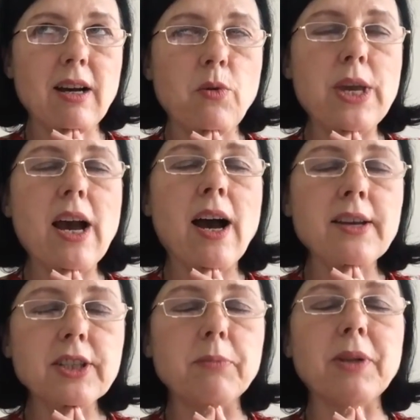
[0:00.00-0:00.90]
We
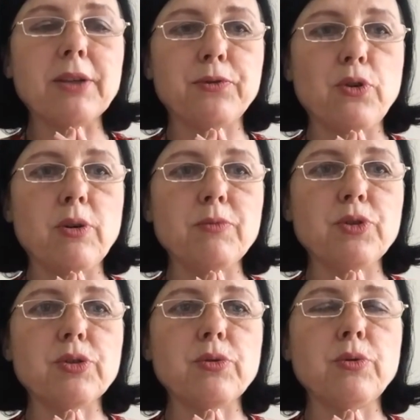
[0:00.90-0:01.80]
ask the
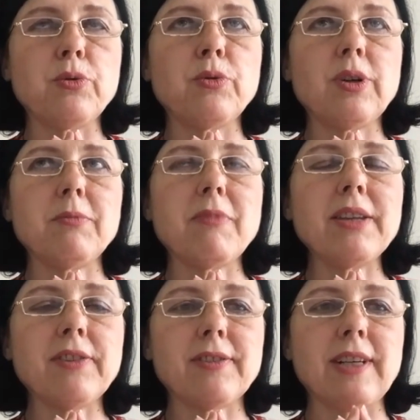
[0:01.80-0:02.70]
platforms to
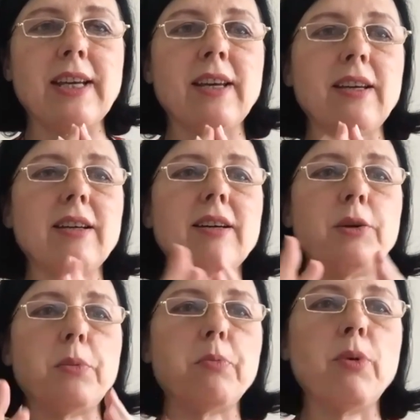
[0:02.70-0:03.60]
monthly
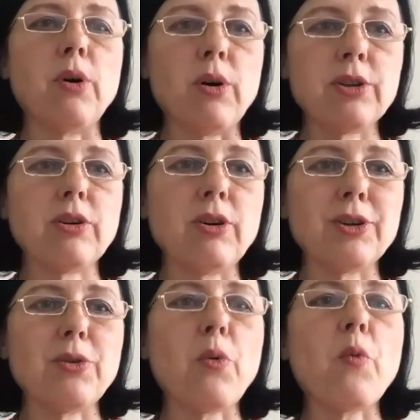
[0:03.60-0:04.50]
report
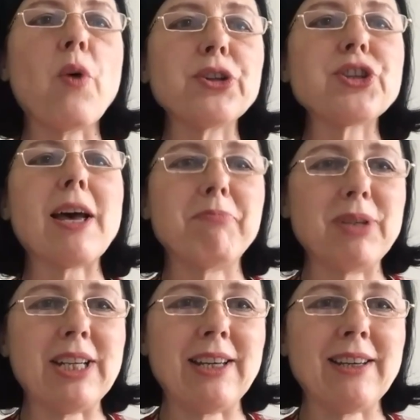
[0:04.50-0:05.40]
on what's
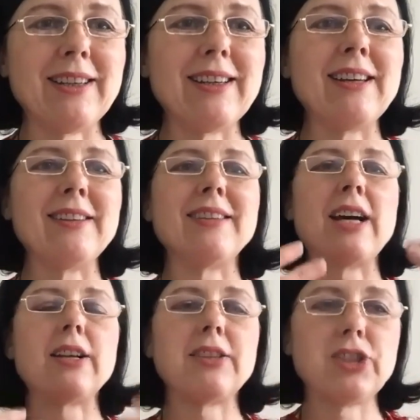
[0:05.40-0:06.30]
happening in
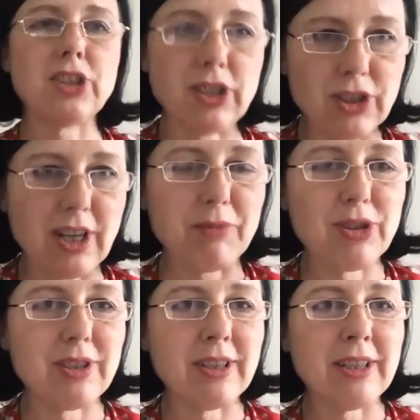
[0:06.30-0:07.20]
their
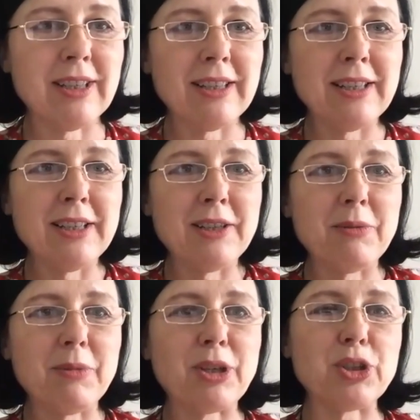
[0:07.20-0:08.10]
systems,
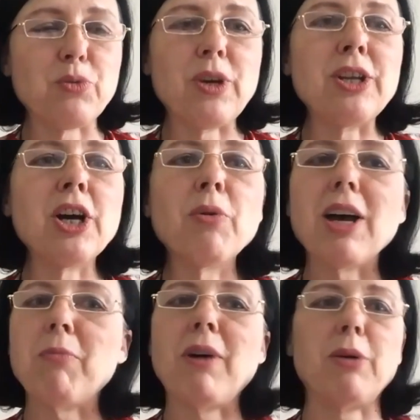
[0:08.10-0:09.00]
because we know
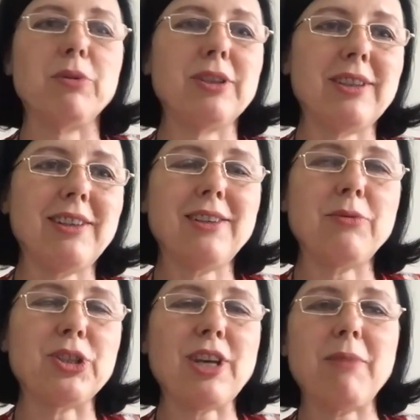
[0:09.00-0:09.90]
about
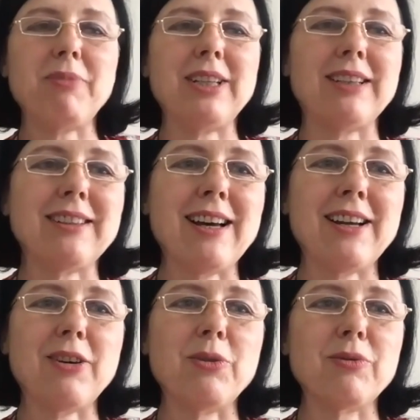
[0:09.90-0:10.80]
what's happening
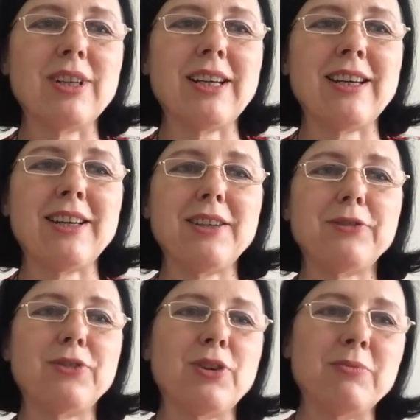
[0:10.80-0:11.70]
there only
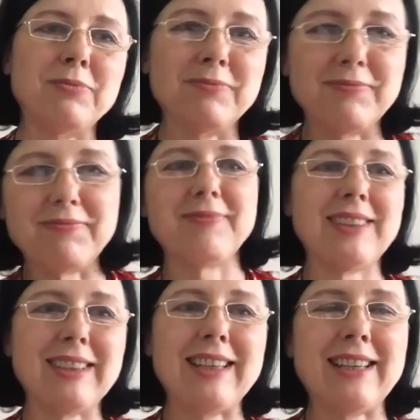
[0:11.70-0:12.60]
from
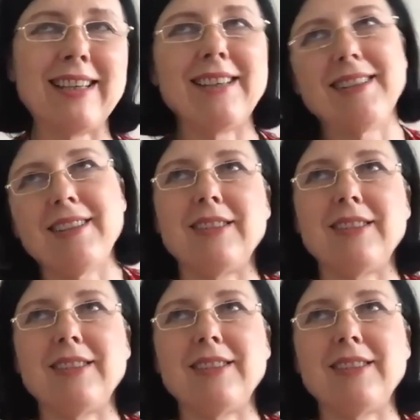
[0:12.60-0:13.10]
the